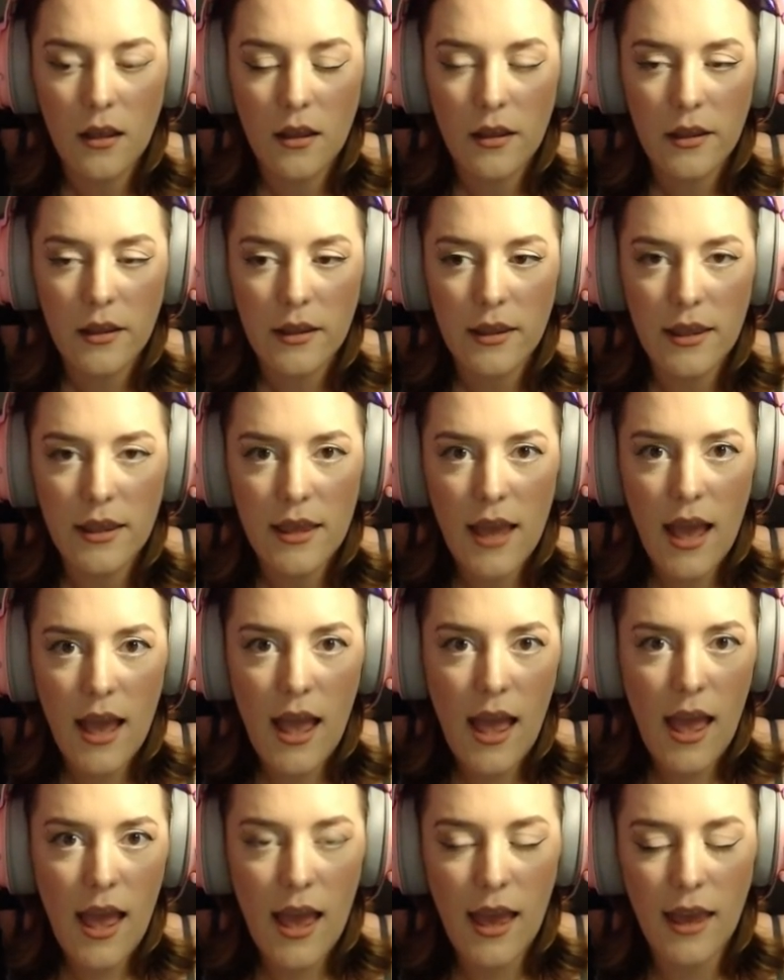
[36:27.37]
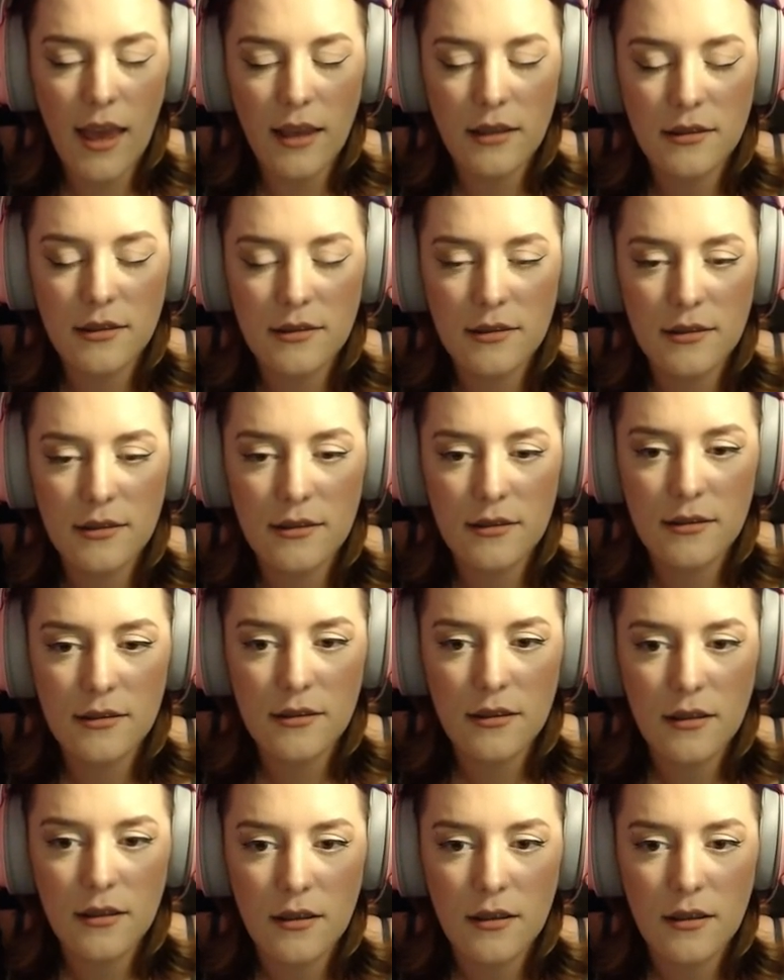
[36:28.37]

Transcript: Yes.